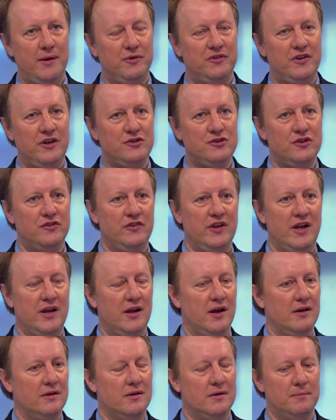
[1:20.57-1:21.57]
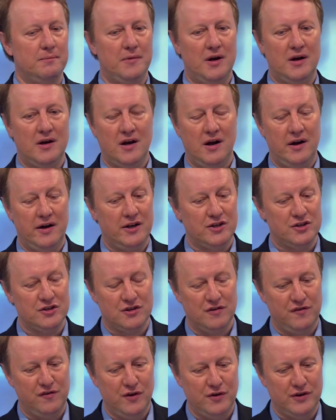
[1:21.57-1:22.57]
It was interesting, Mark Carney
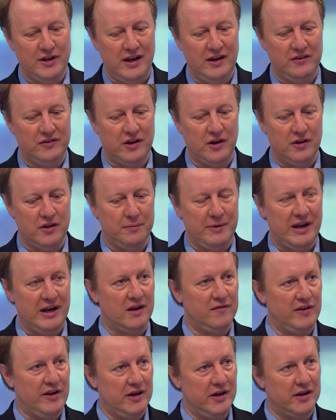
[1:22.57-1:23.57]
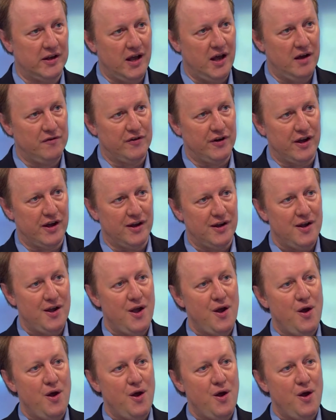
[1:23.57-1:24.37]
just a few days ago, the Bank of England governor,